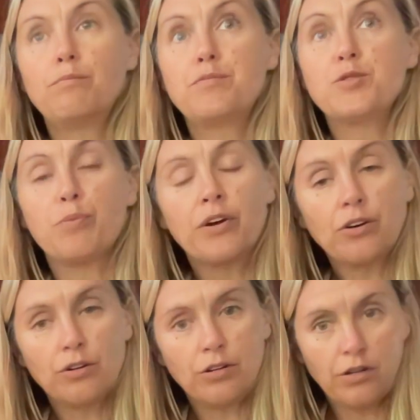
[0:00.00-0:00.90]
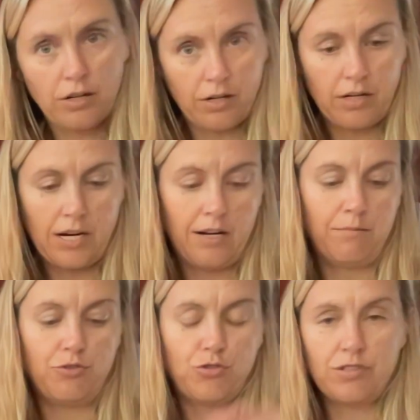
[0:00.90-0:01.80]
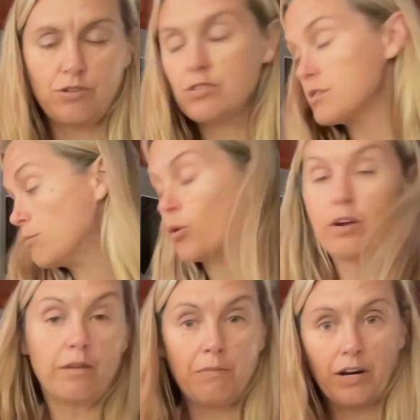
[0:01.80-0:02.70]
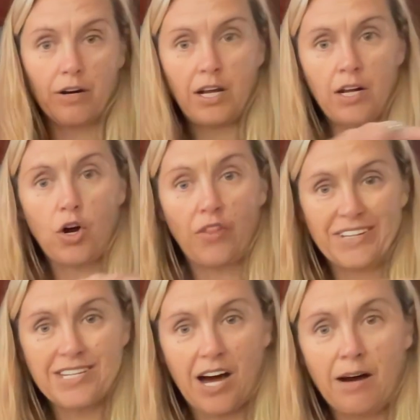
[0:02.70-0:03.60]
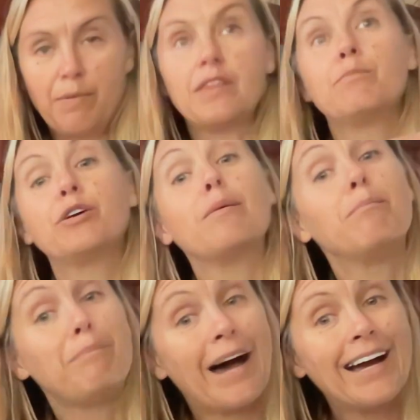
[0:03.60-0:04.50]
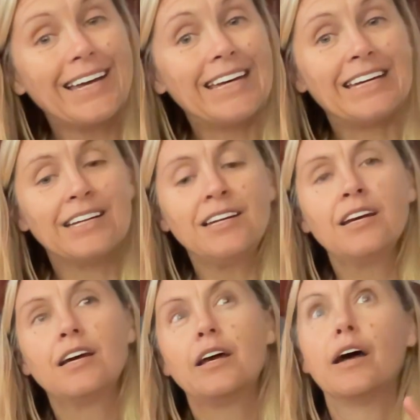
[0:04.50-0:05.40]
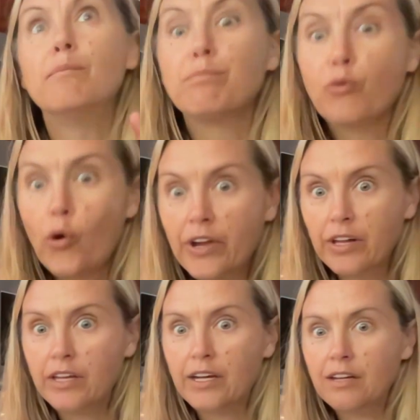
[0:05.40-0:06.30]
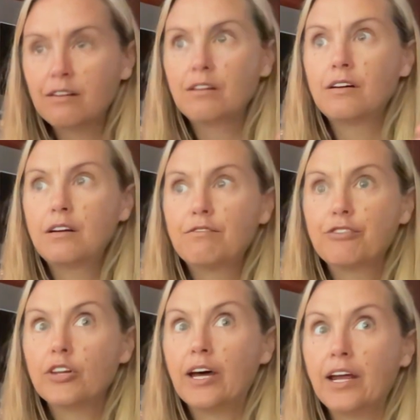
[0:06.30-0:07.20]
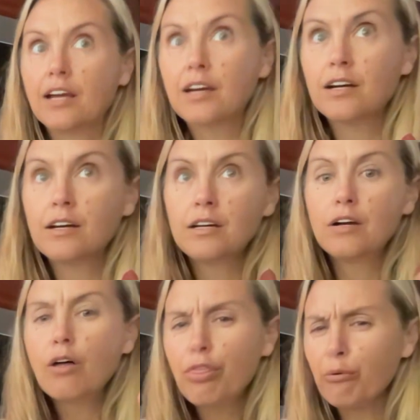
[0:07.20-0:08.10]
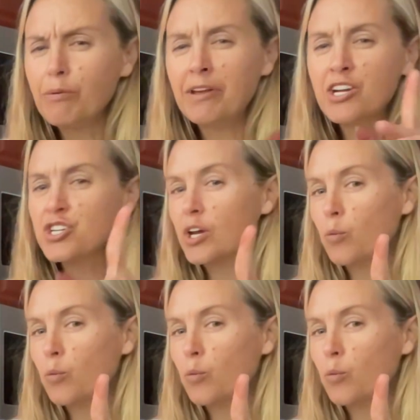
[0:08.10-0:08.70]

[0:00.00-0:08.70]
sprinkle or drizzle some more of the marinade on the top, and then put it back in and broil it for like 3 minutes. You got to